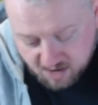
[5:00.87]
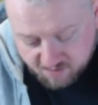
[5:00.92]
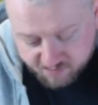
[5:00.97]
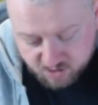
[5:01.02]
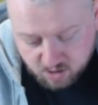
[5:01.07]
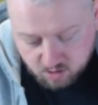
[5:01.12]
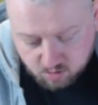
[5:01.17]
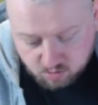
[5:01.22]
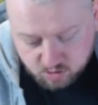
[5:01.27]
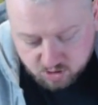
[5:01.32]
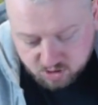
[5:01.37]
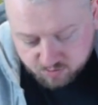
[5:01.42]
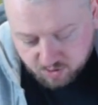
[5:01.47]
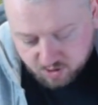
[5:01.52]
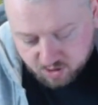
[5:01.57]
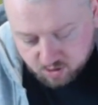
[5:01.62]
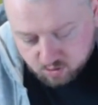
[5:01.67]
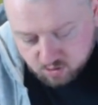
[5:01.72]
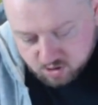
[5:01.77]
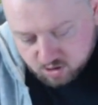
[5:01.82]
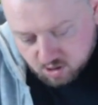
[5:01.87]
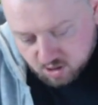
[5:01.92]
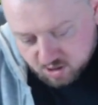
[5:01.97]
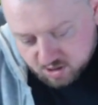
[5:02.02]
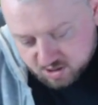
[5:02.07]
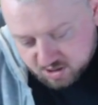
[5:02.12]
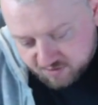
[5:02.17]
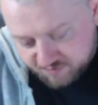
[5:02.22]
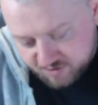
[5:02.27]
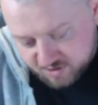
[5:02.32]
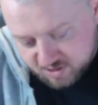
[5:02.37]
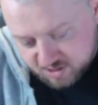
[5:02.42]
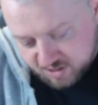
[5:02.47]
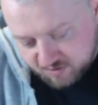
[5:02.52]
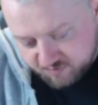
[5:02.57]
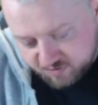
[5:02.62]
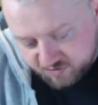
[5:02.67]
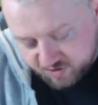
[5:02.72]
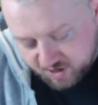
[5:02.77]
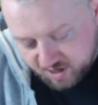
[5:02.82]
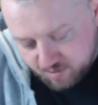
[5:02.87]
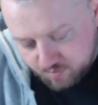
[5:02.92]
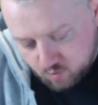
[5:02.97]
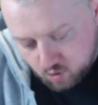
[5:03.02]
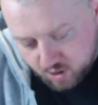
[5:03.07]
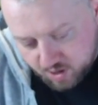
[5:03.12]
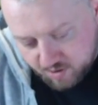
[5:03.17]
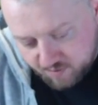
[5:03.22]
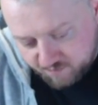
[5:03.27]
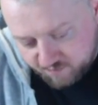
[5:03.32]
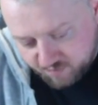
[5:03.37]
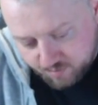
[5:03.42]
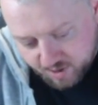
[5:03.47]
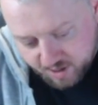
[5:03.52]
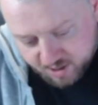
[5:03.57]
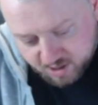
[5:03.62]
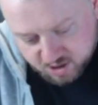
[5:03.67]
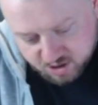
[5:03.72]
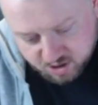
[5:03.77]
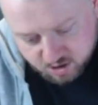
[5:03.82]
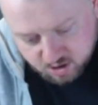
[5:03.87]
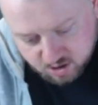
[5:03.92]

a user's manual, so let's see if this gives us any more information.